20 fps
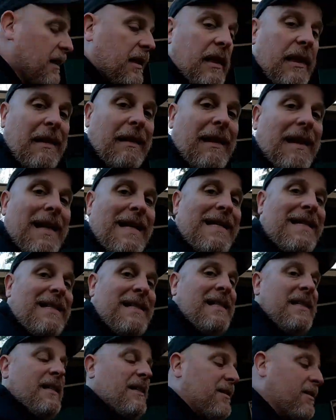
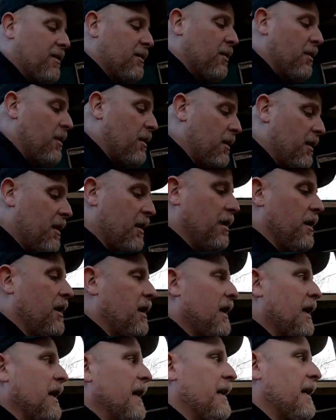Laziest dog.
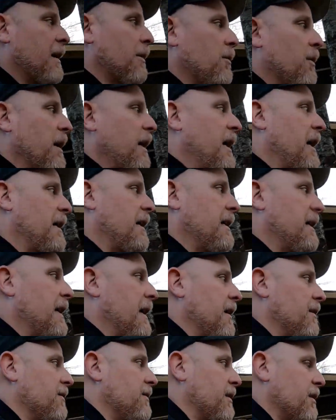And now we're heading
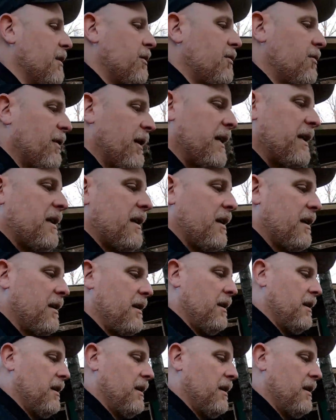down to the creek.